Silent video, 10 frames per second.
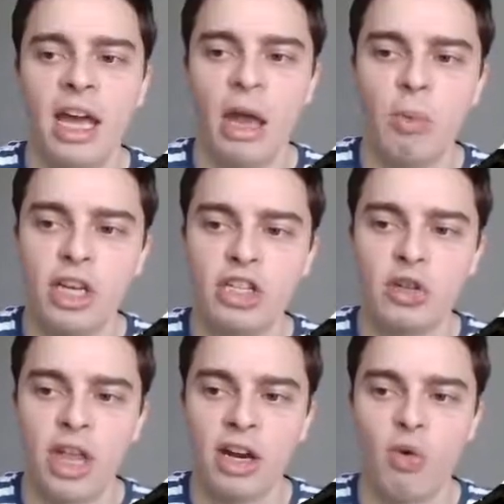And we can
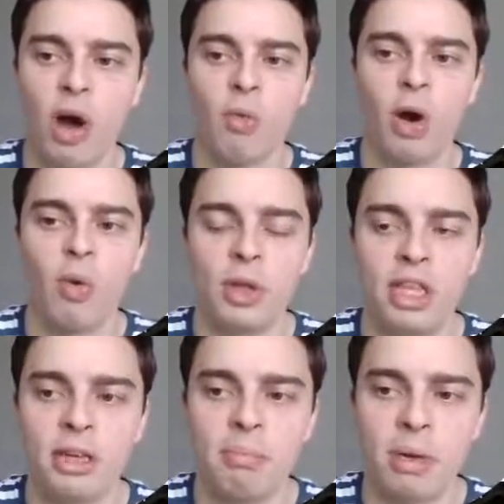do that quite well with
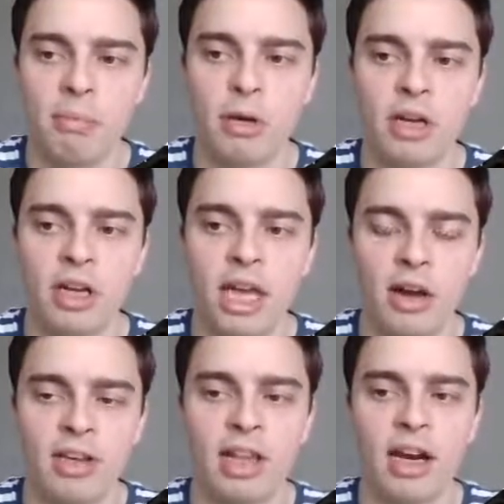the BetBurger
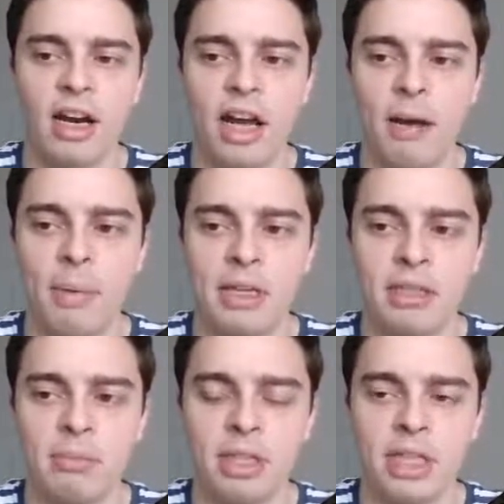calculator by
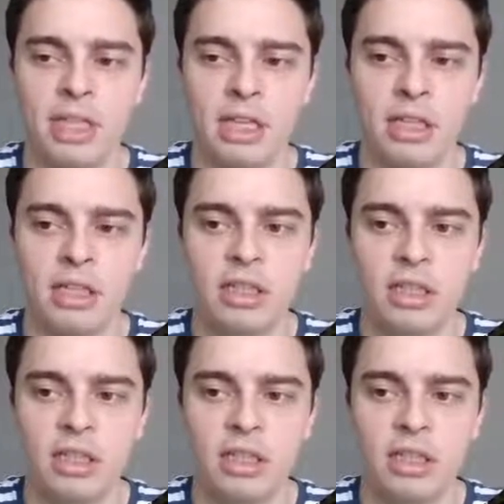simply